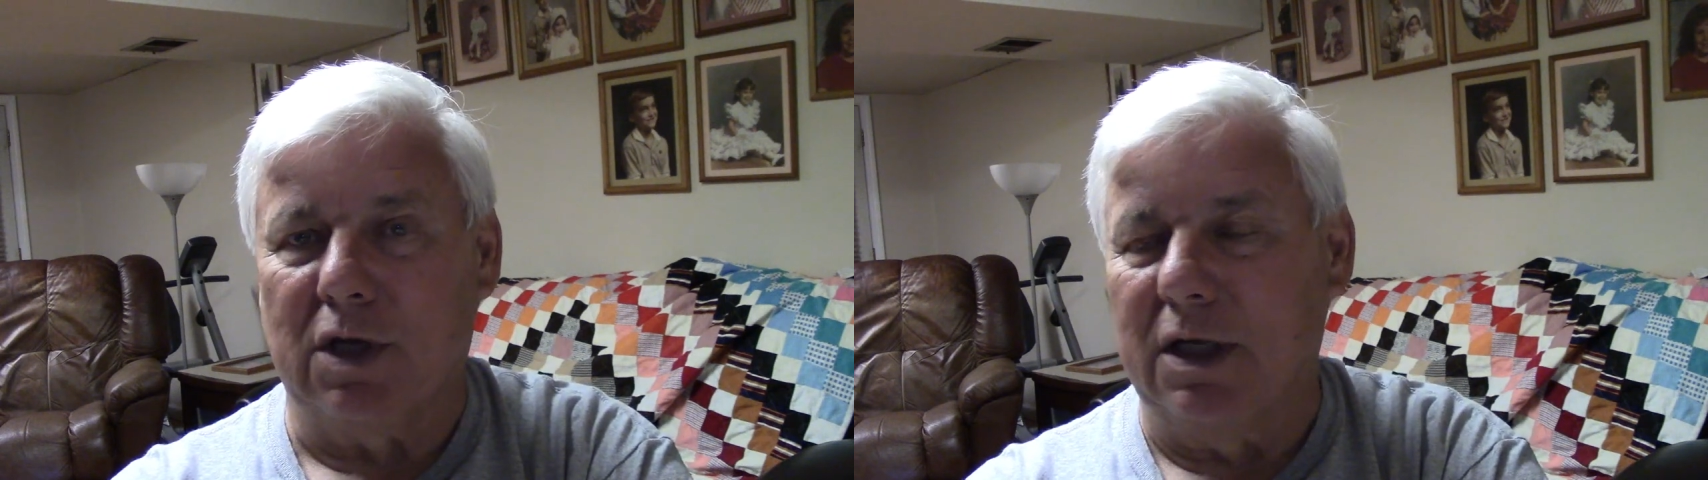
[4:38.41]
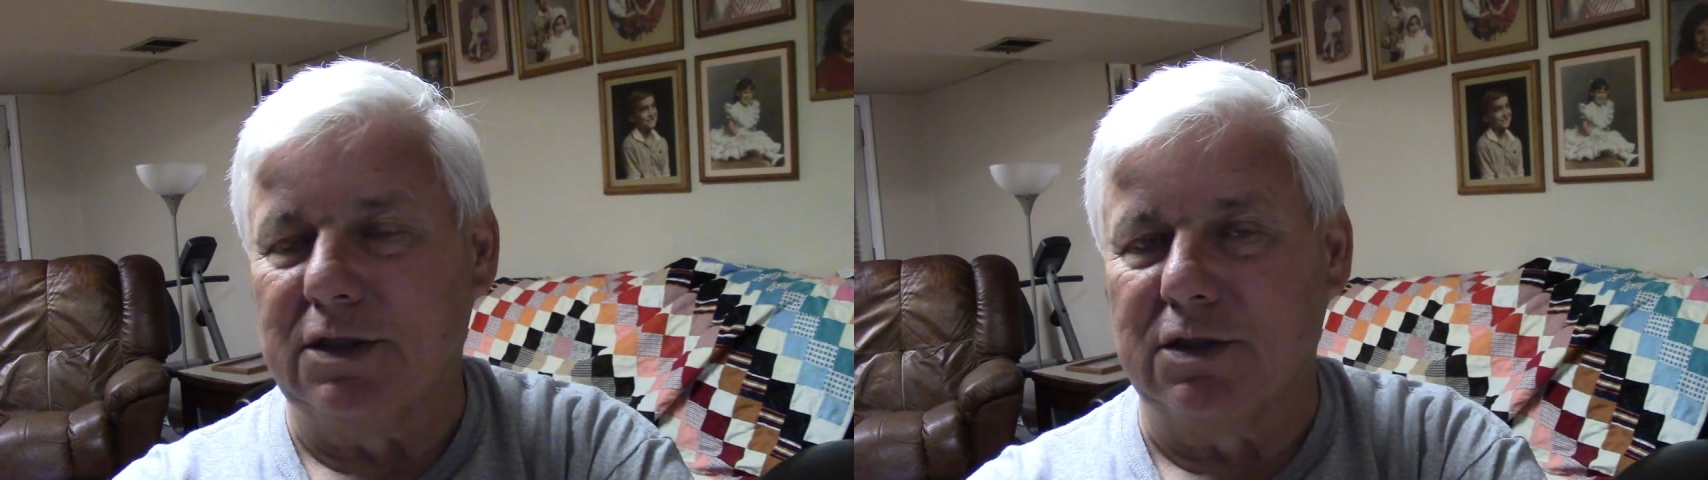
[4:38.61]

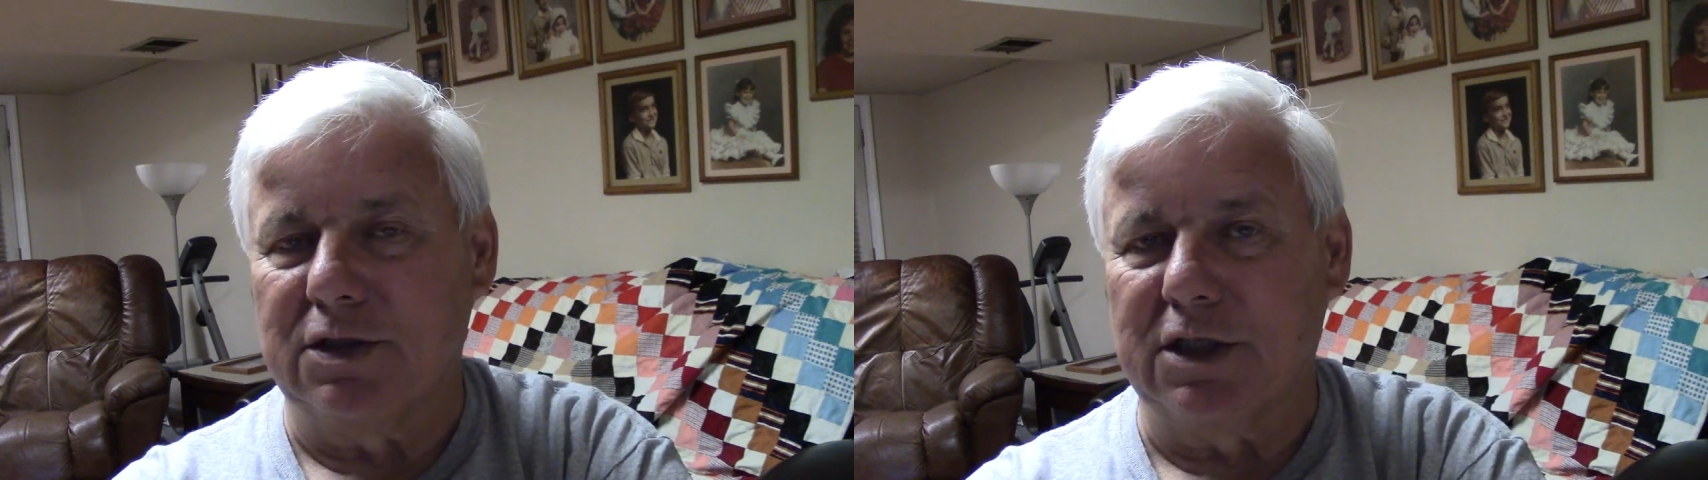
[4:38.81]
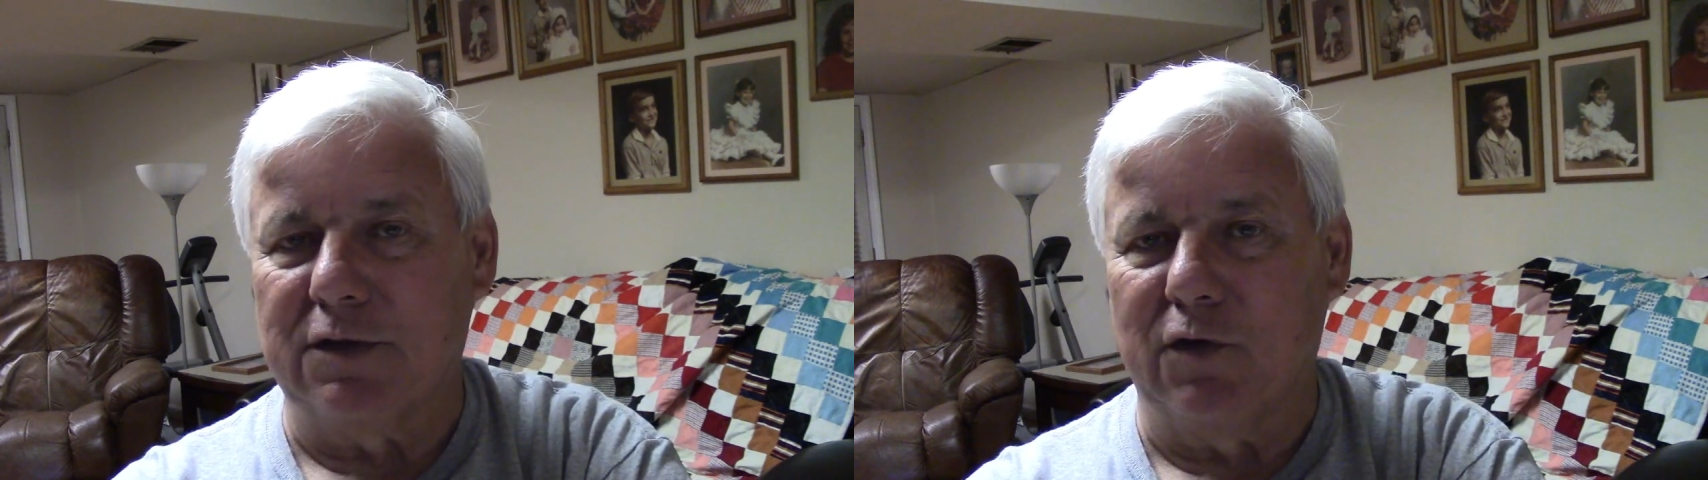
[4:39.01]
Galatians
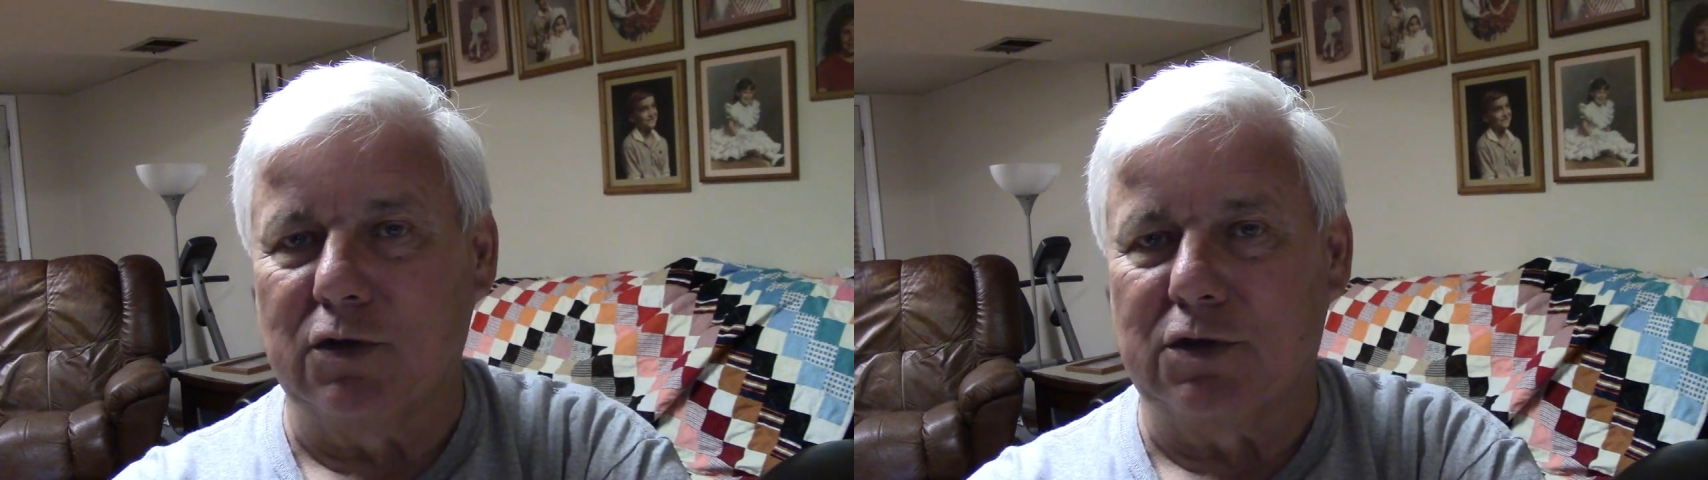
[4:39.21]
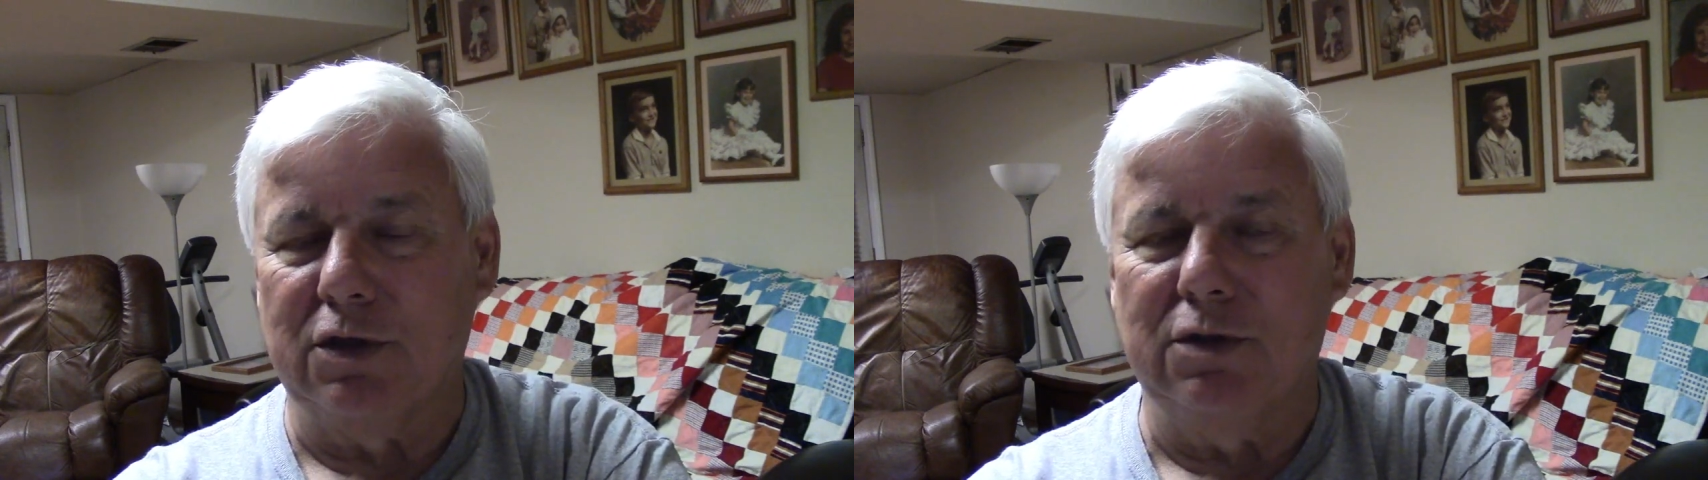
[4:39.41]
6 and
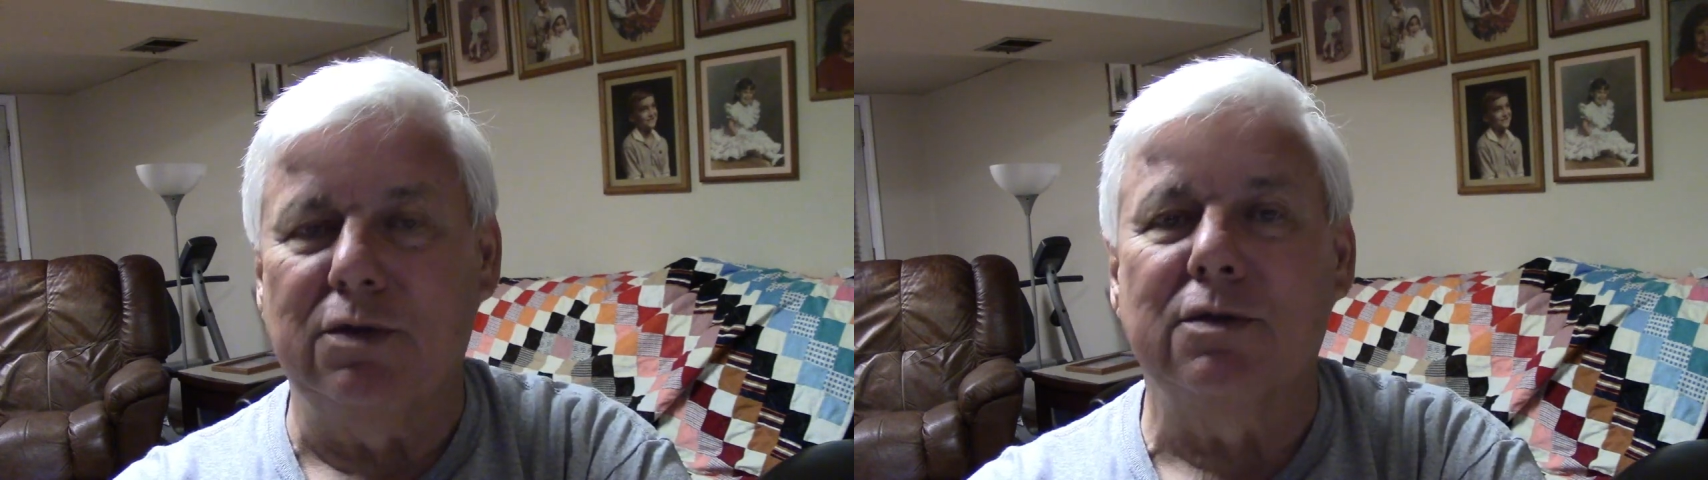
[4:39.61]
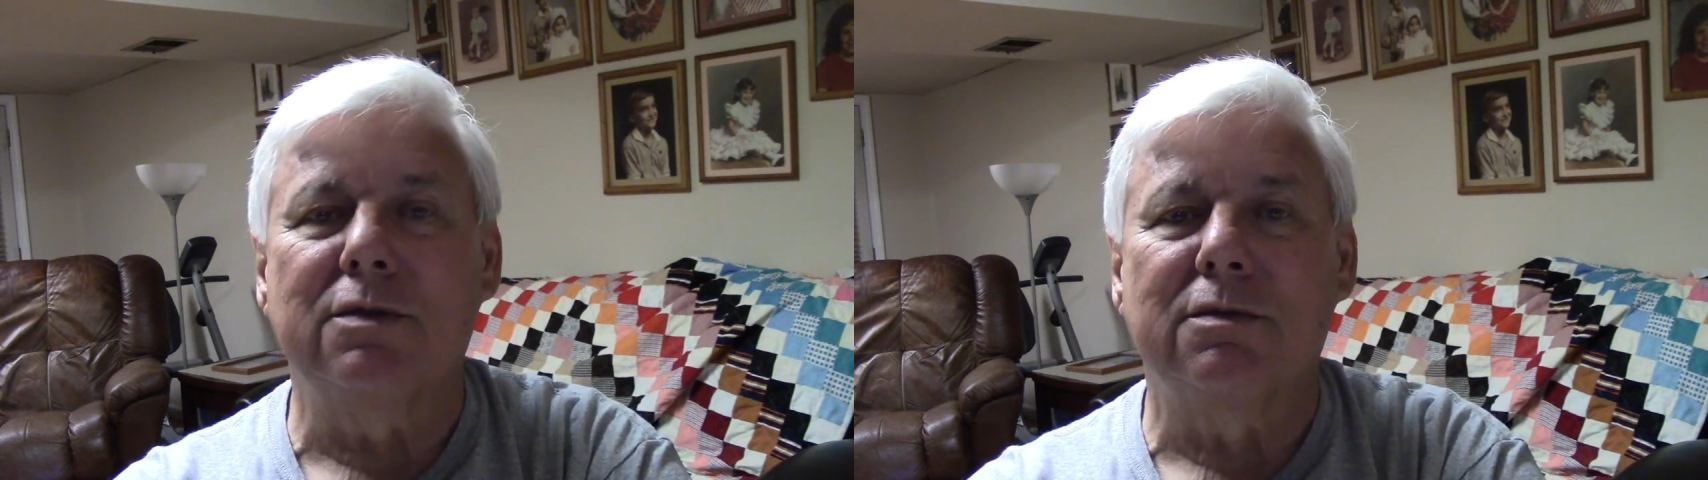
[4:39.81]
verse
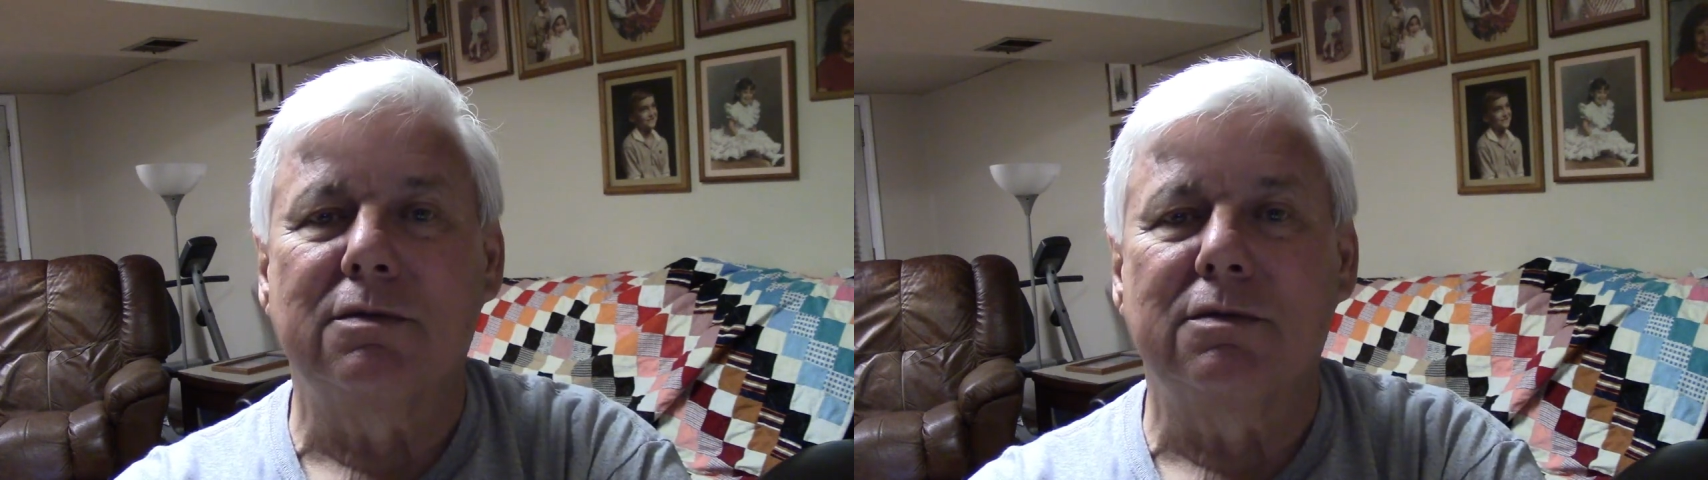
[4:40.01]
2,